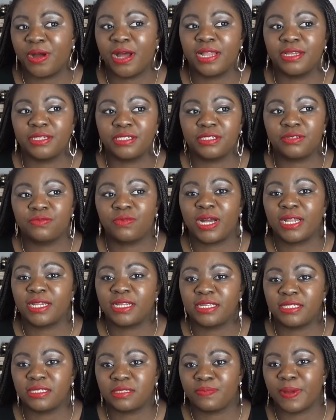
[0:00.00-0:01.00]
and what
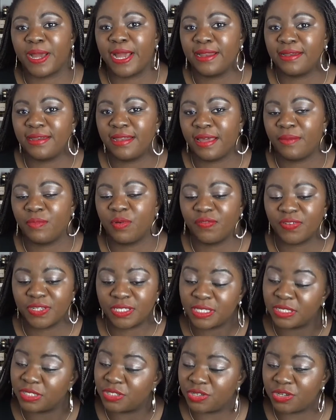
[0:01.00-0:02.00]
inspired them
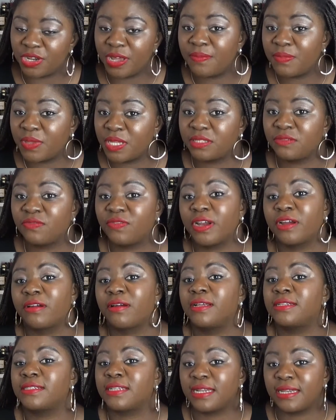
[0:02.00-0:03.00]
obviously to name this
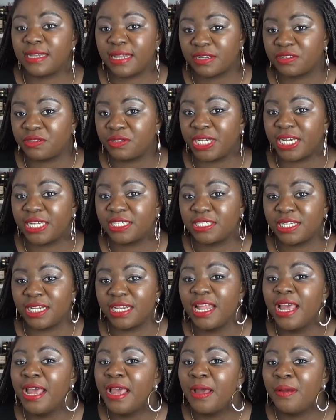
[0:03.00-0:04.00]
fragrance and the creation,